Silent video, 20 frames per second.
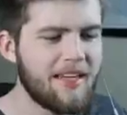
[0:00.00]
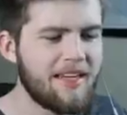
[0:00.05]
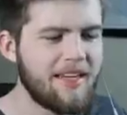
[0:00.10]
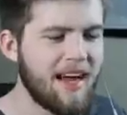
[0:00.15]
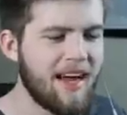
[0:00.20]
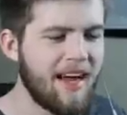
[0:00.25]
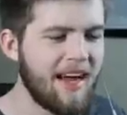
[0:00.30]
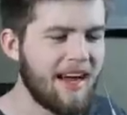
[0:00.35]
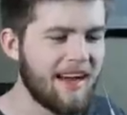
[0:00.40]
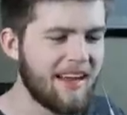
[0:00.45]
my
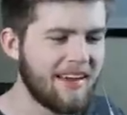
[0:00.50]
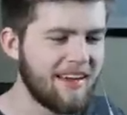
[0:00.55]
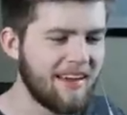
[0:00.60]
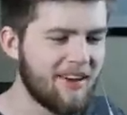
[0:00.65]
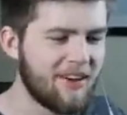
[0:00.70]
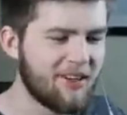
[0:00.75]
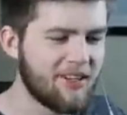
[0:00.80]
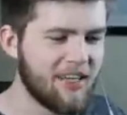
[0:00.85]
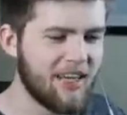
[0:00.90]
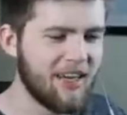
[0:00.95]
God.
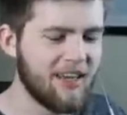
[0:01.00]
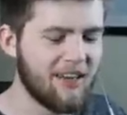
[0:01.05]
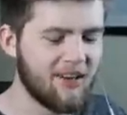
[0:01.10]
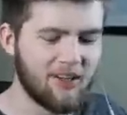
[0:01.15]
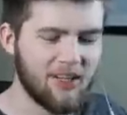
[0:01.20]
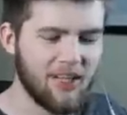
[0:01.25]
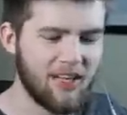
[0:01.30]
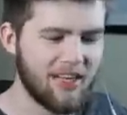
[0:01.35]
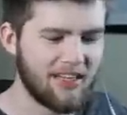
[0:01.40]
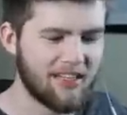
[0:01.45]
Okay,
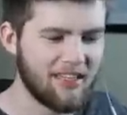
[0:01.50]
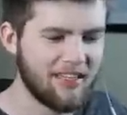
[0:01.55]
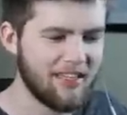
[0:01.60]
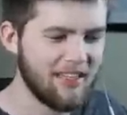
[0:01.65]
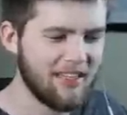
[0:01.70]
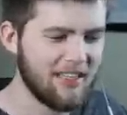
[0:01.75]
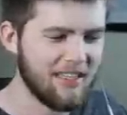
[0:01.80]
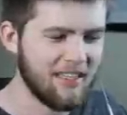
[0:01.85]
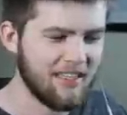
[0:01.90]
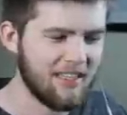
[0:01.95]
okay.
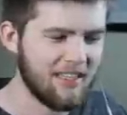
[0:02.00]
